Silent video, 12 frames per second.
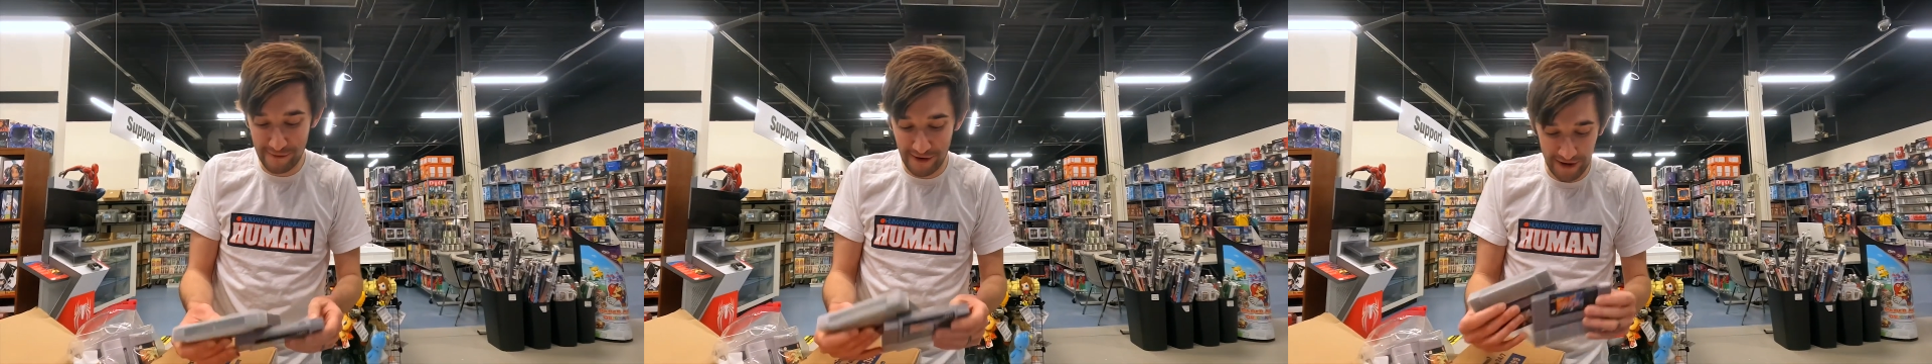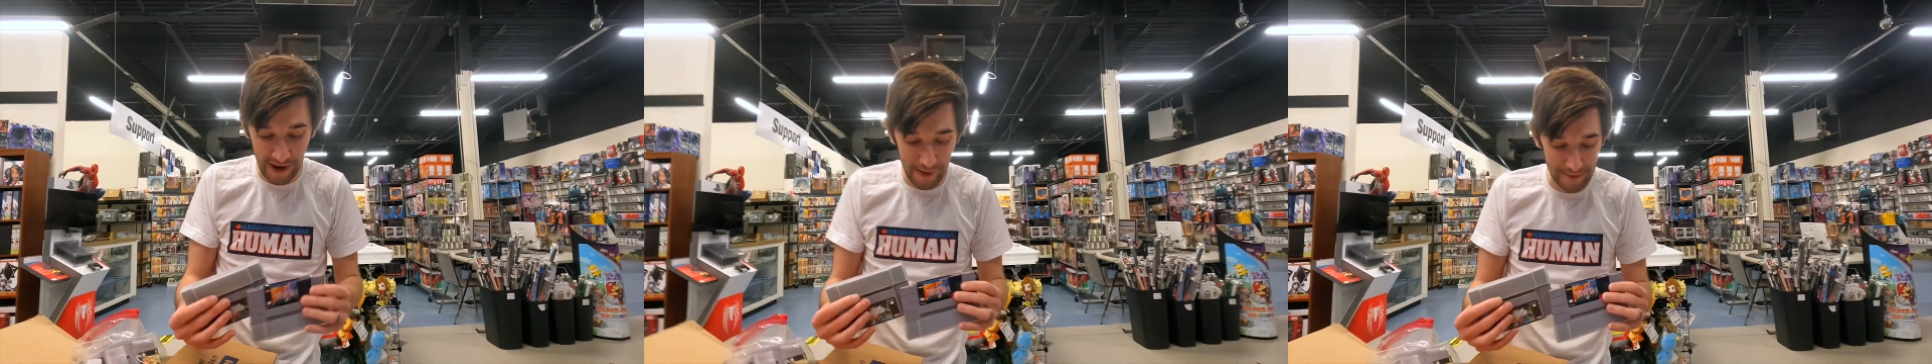
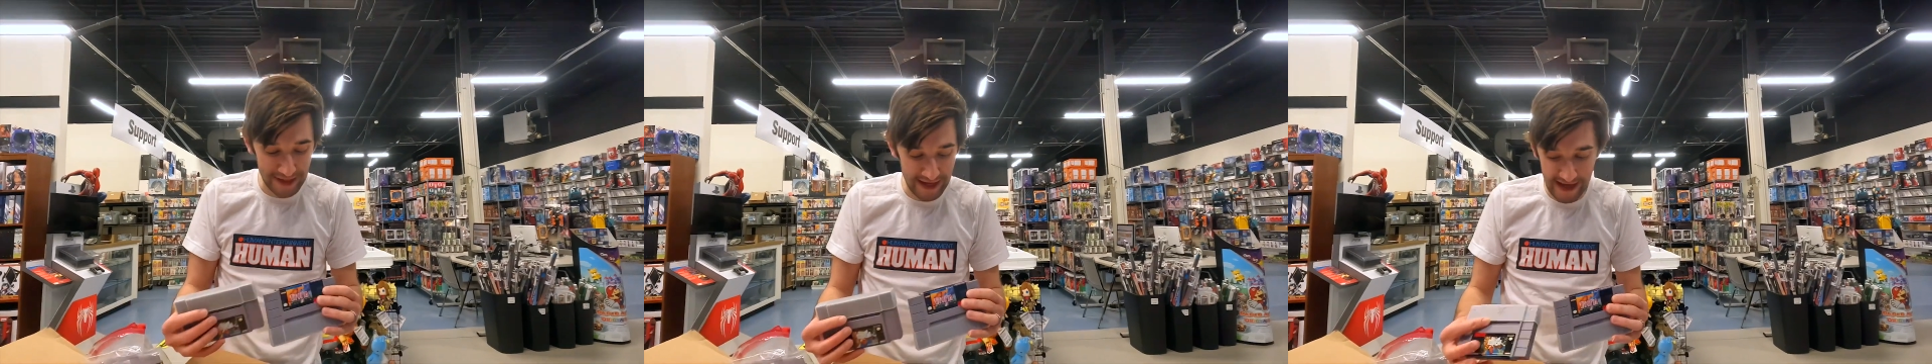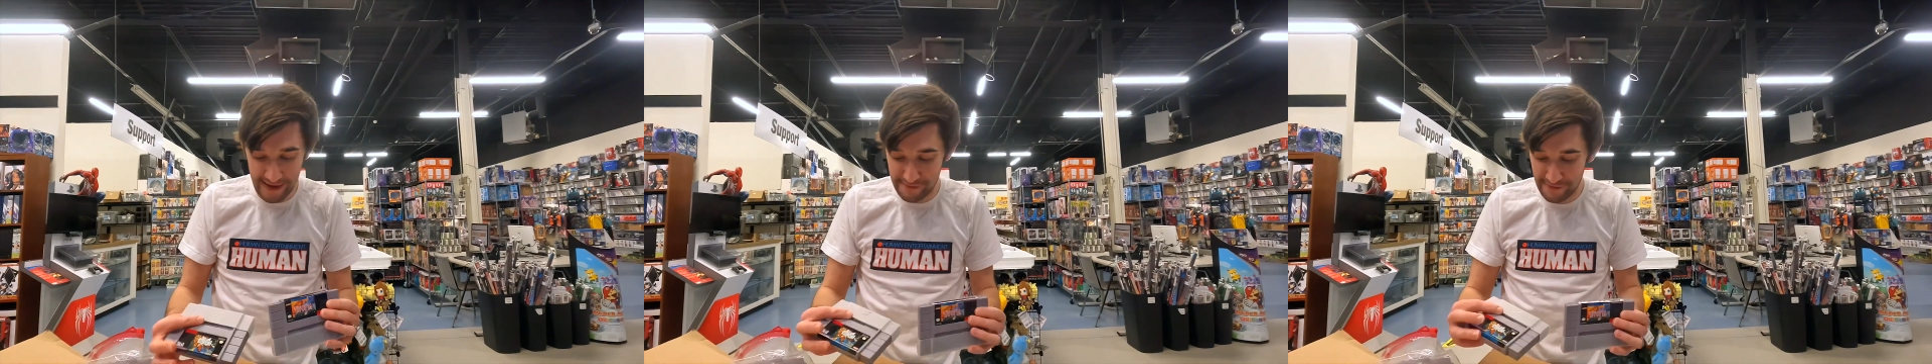a common
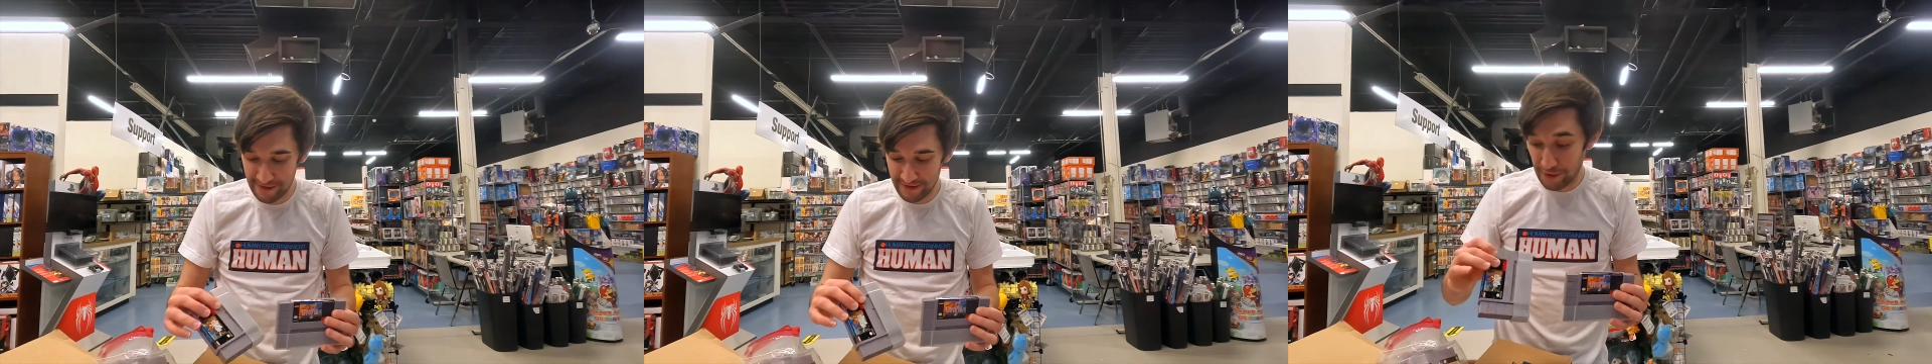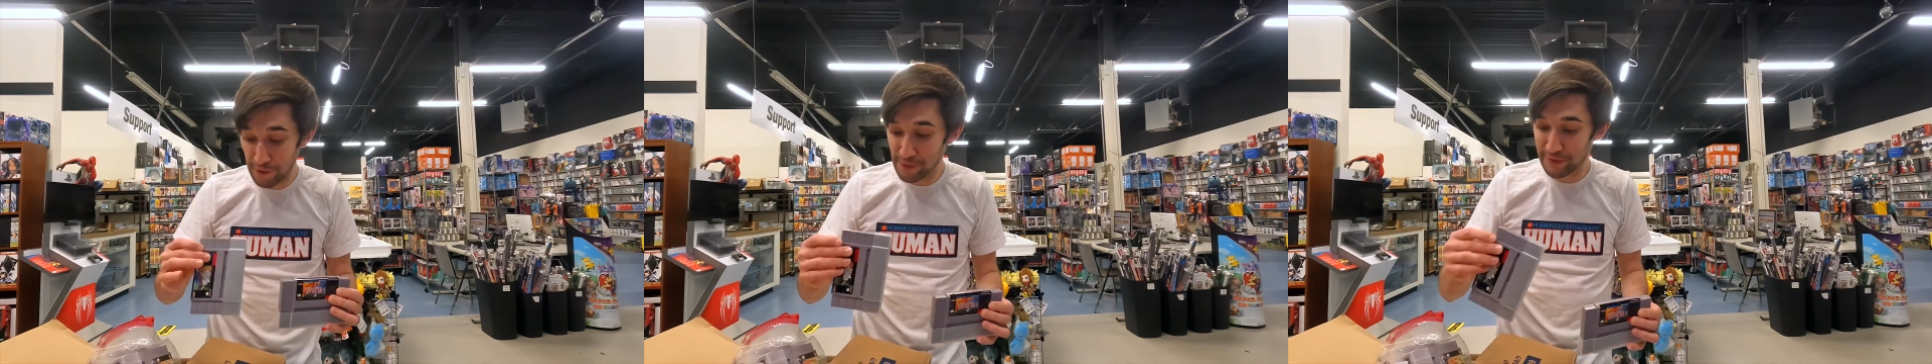game.
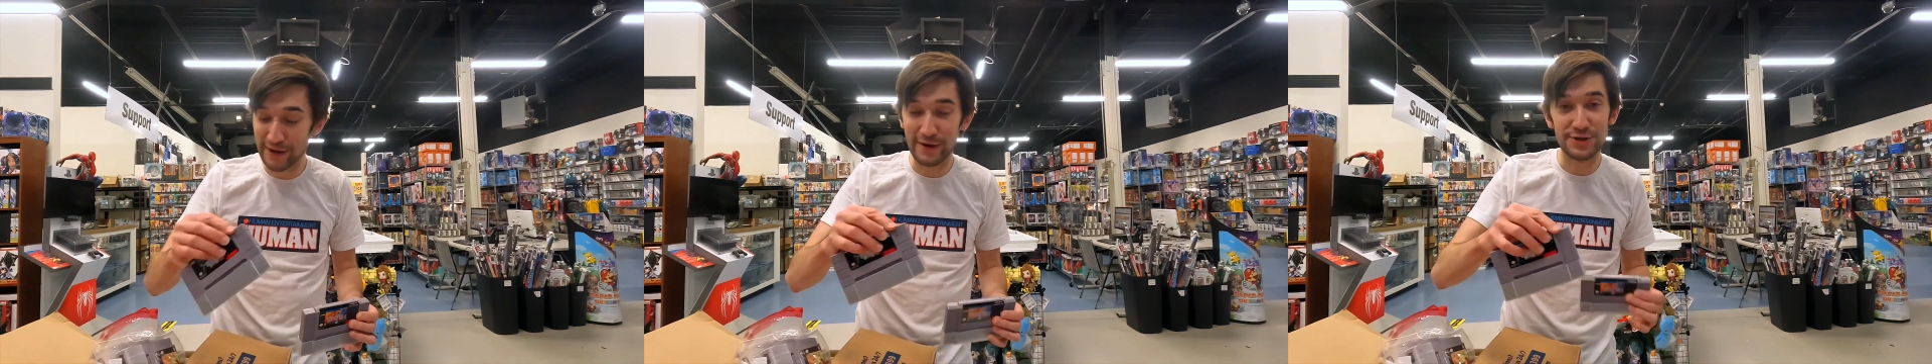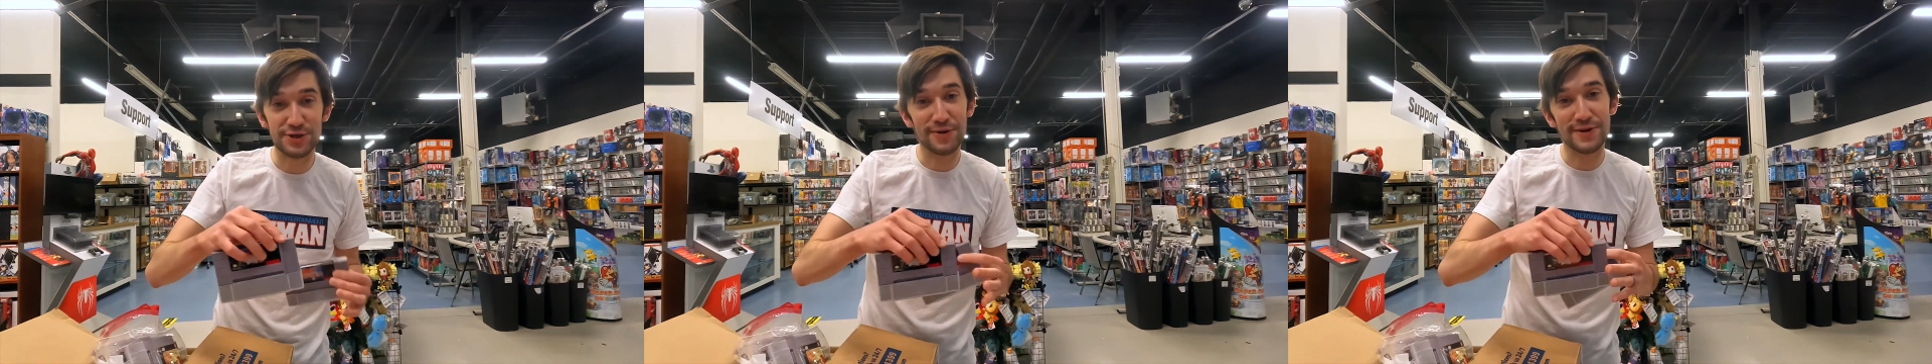Oh, we got
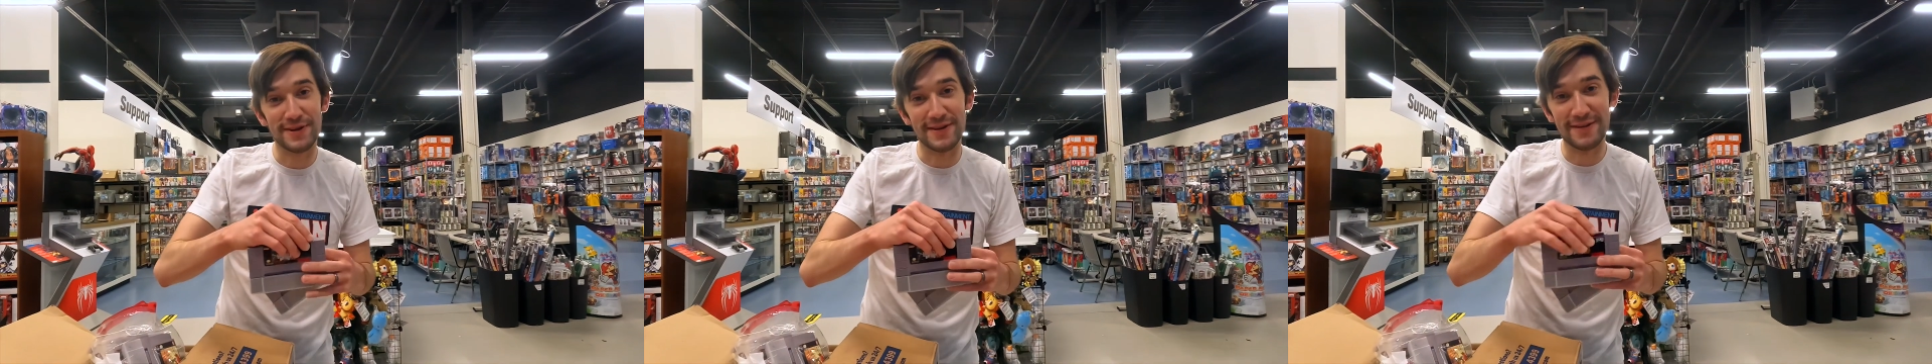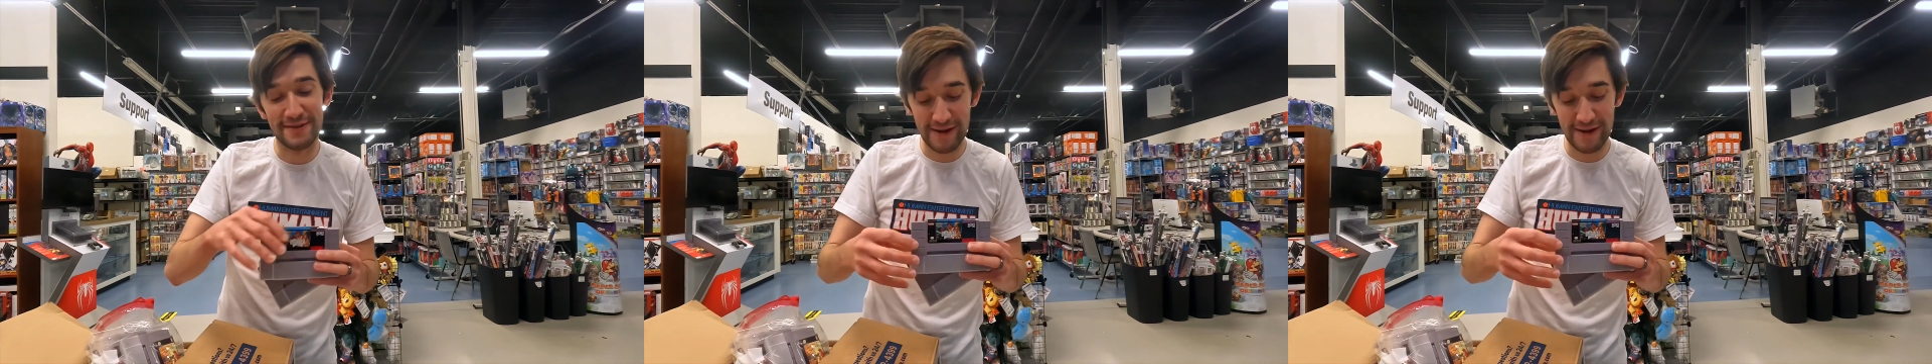Uncharted.